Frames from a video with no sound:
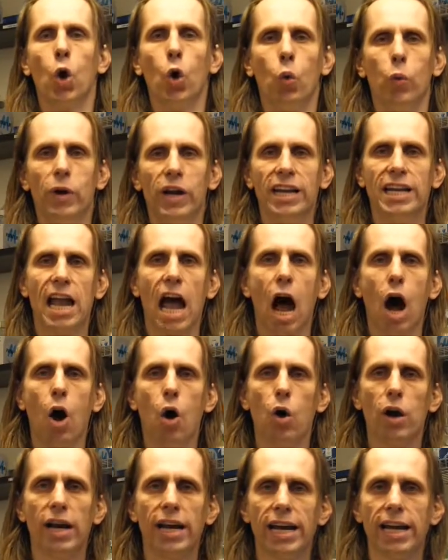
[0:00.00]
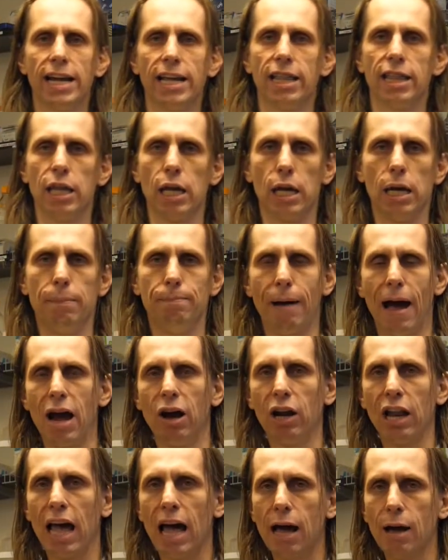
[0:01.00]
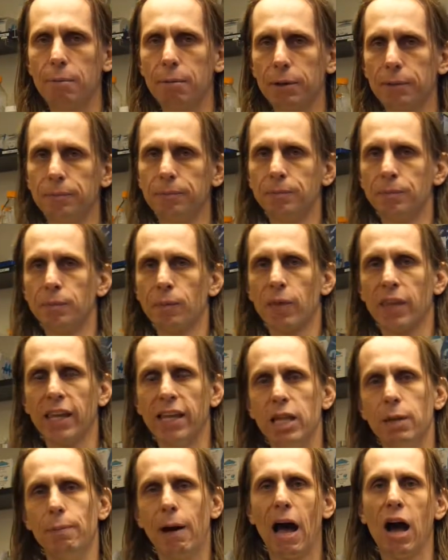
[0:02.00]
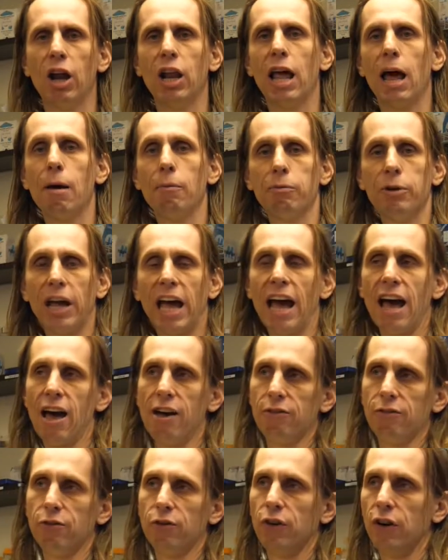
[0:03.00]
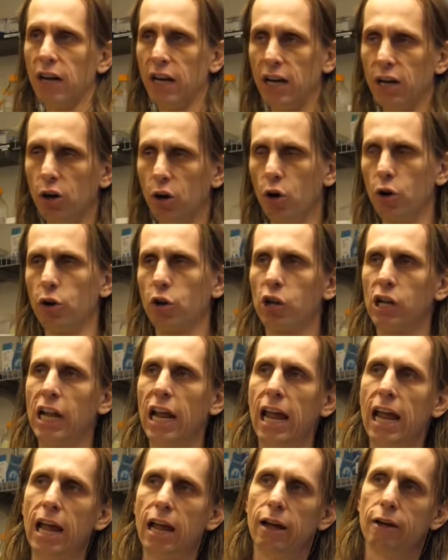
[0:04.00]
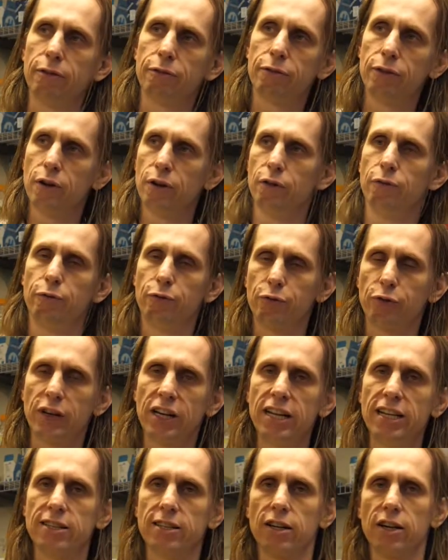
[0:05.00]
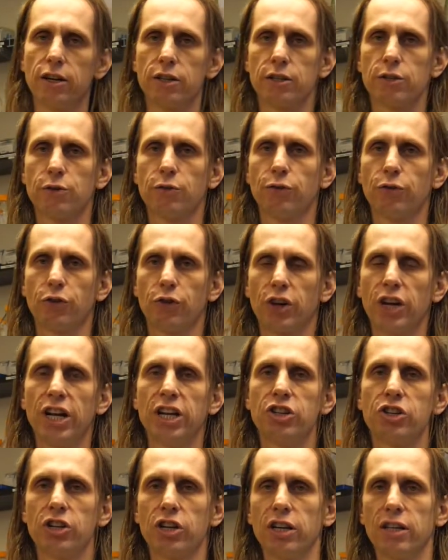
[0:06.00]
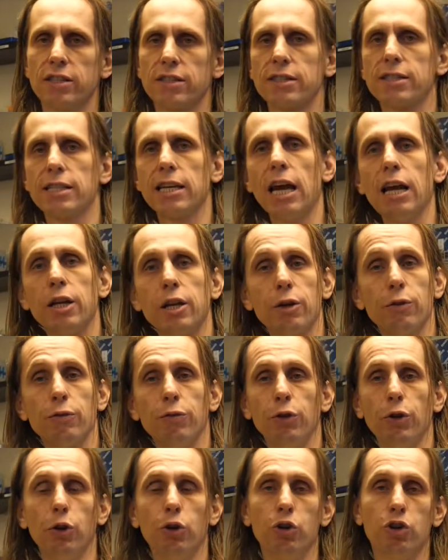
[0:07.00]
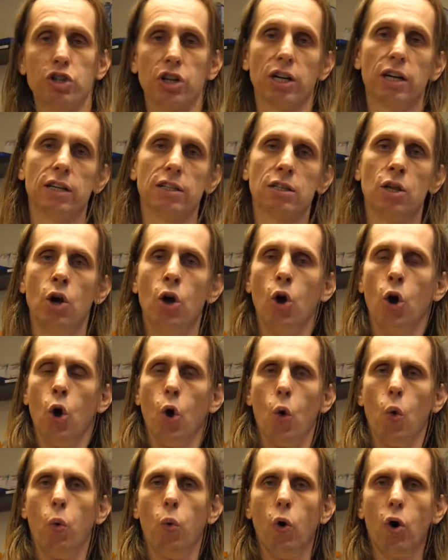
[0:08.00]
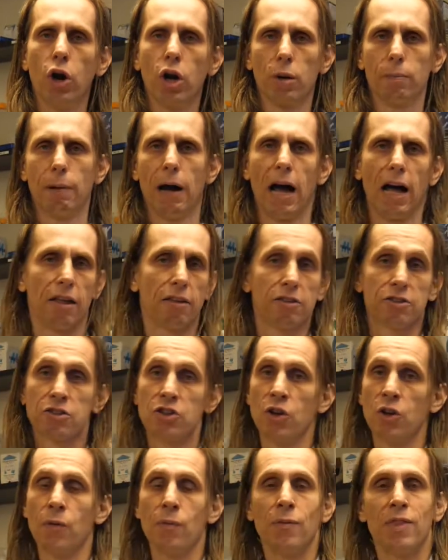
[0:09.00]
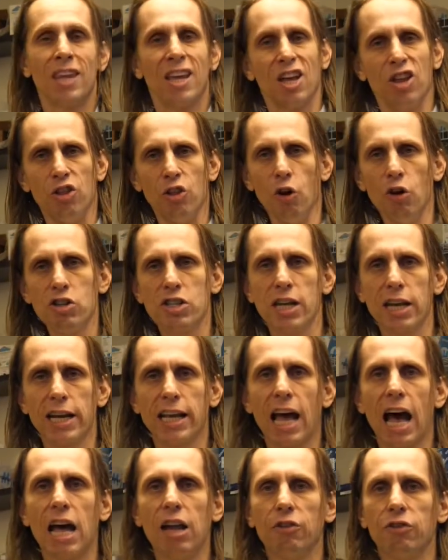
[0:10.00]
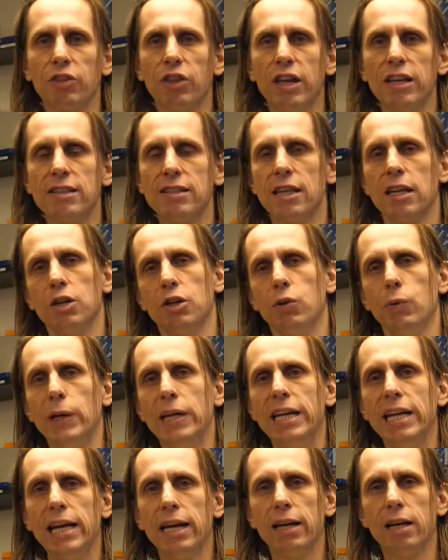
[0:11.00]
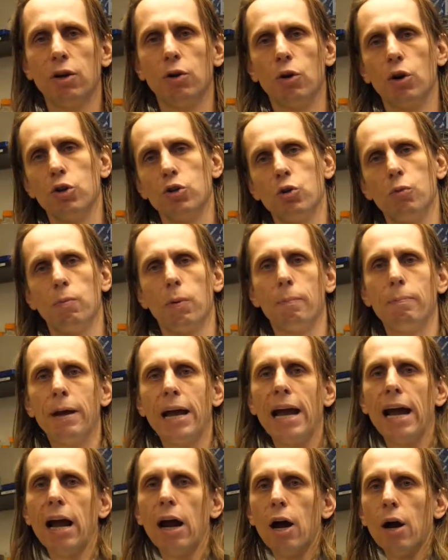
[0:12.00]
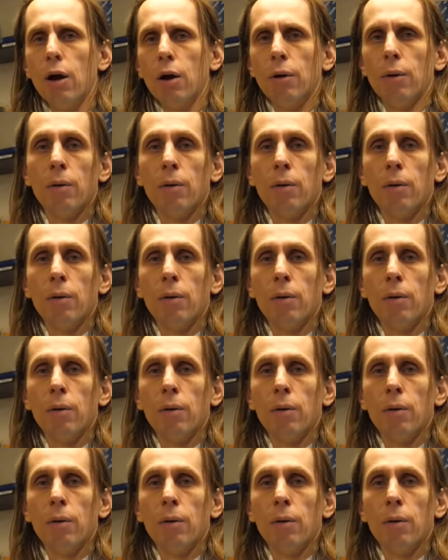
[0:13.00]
We are now in the biolab. In the biolab we have an autoclave, freezers, fridges, centrifuges, water baths. Those are the kind of things that you need in order to prepare